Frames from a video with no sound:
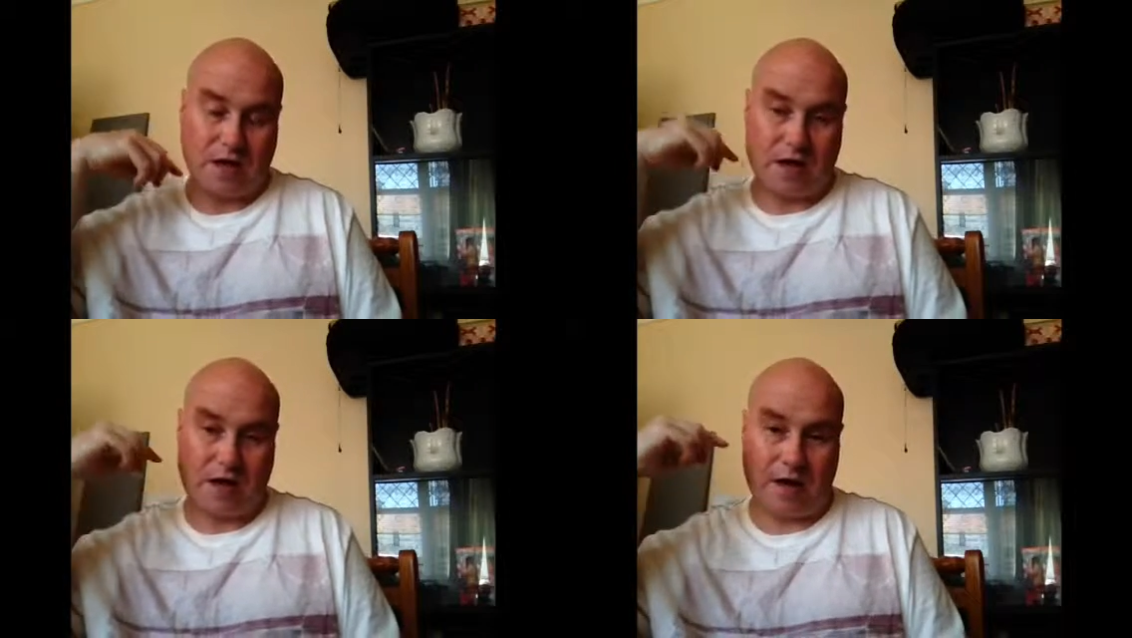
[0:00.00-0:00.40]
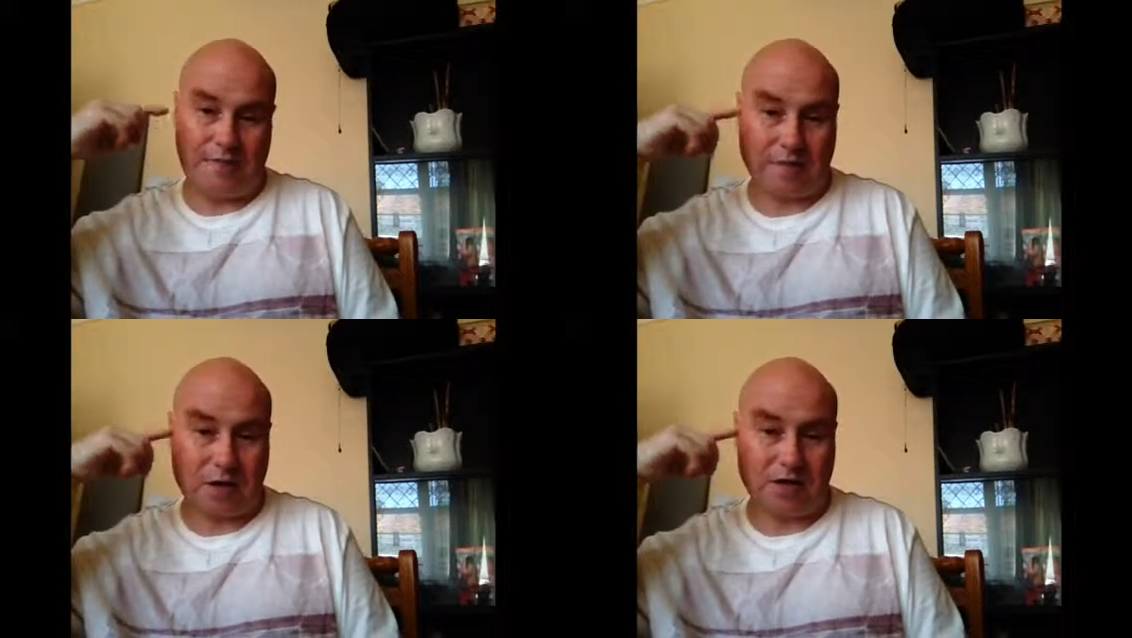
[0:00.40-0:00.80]

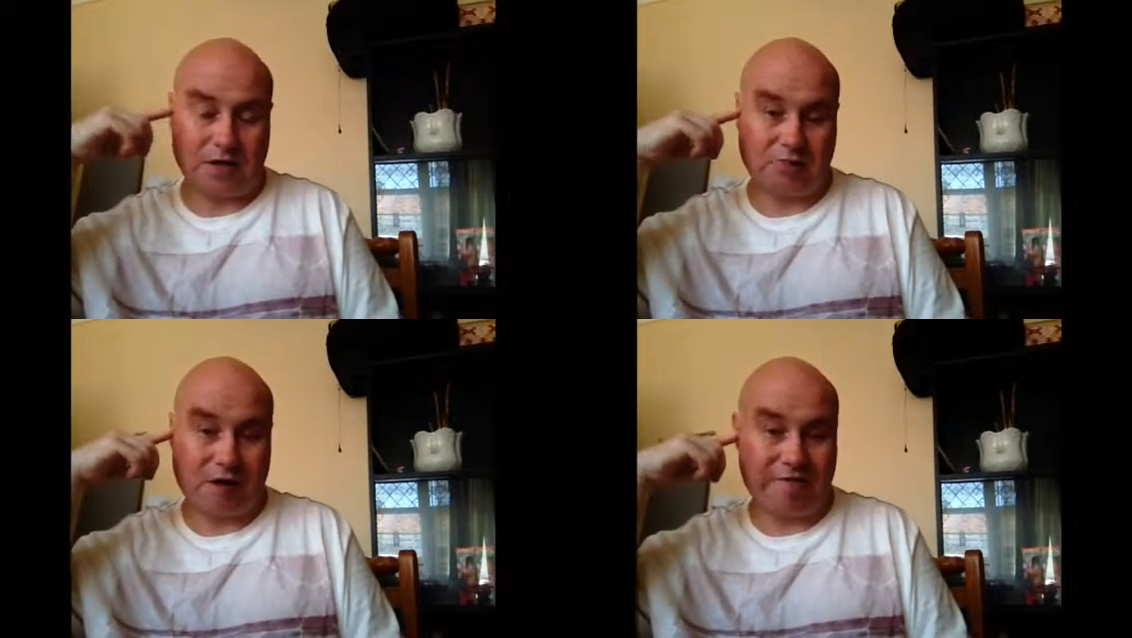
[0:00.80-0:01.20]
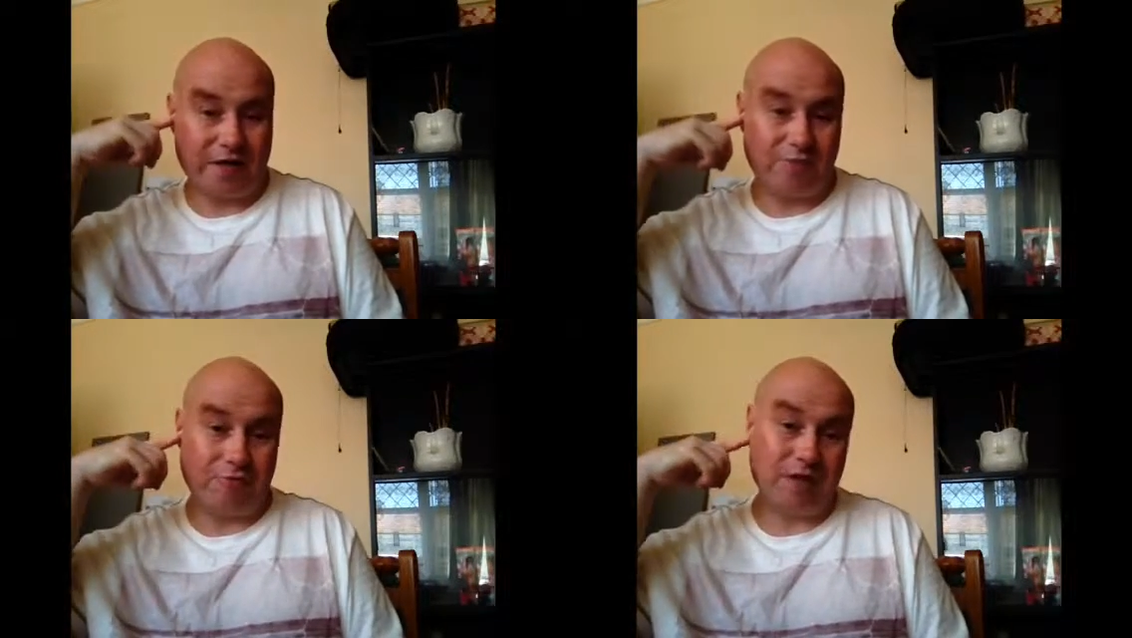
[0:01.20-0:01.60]
I did a
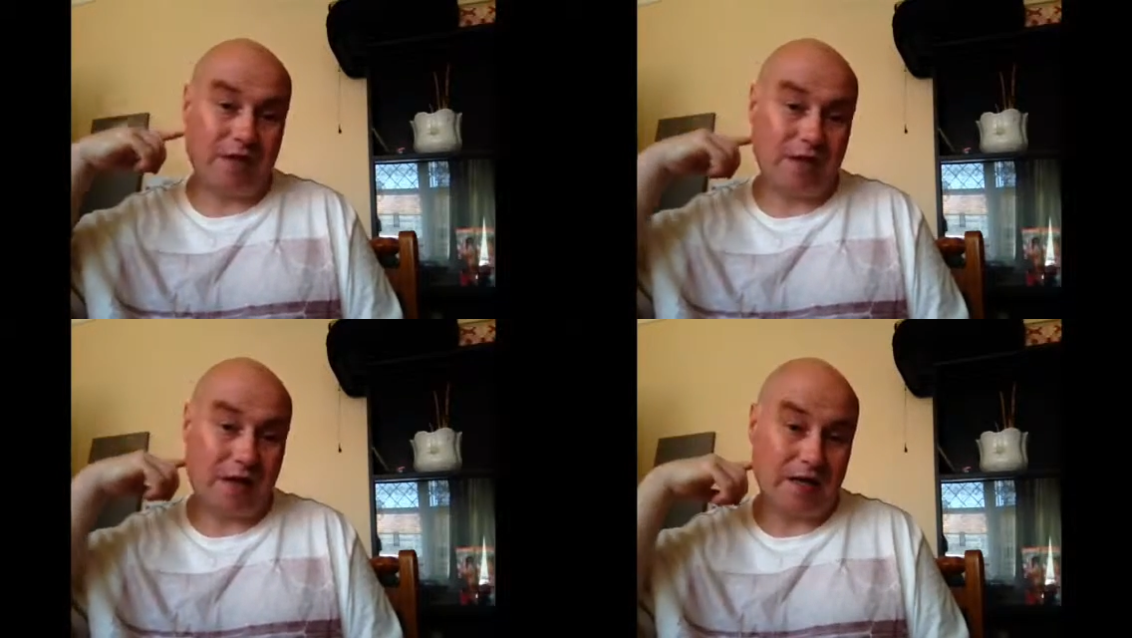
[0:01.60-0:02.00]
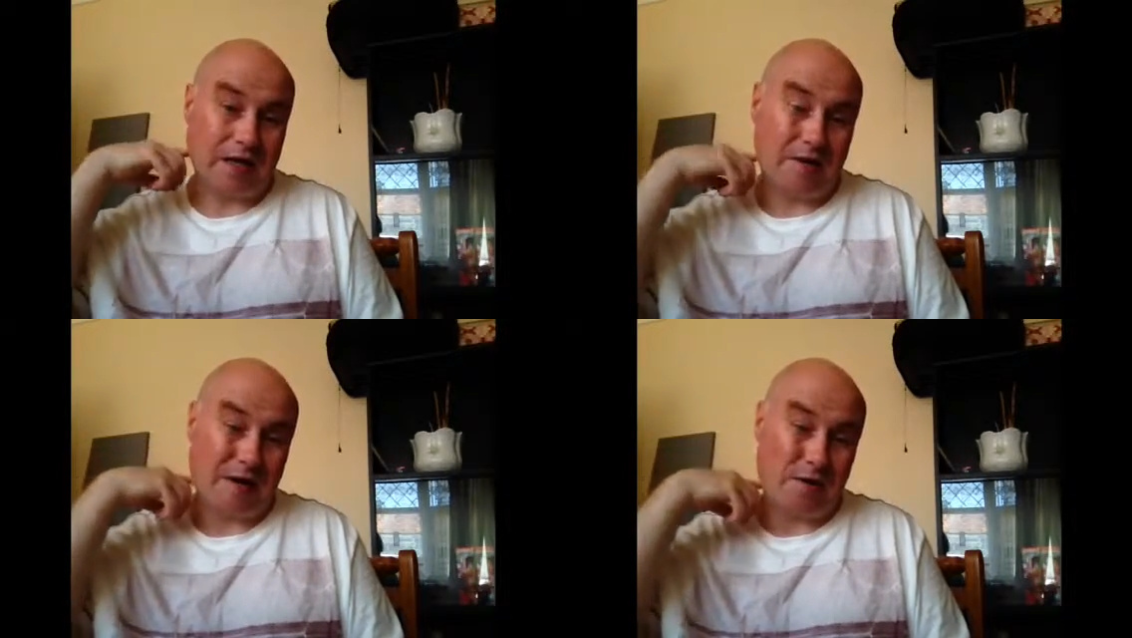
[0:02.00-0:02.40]
gravity reading and it
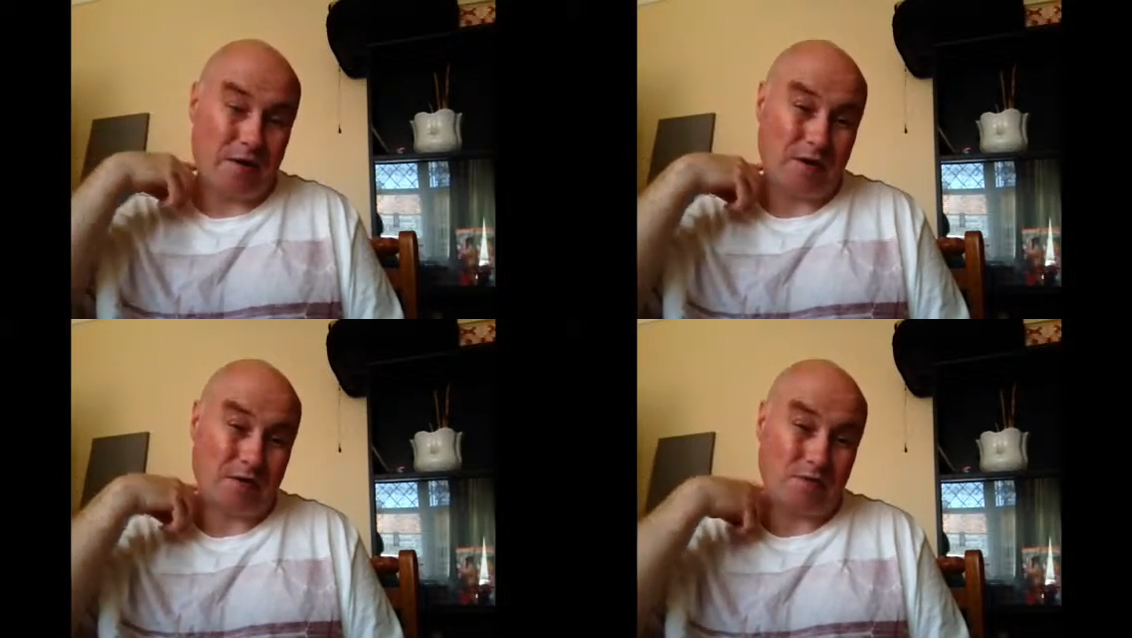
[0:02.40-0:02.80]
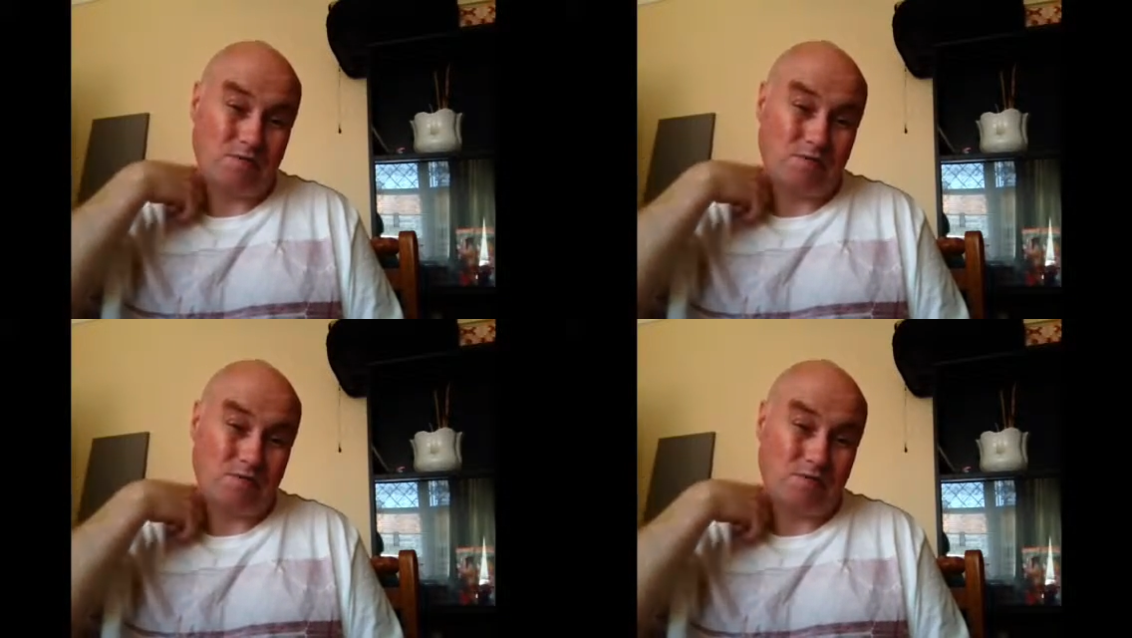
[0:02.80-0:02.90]
came out at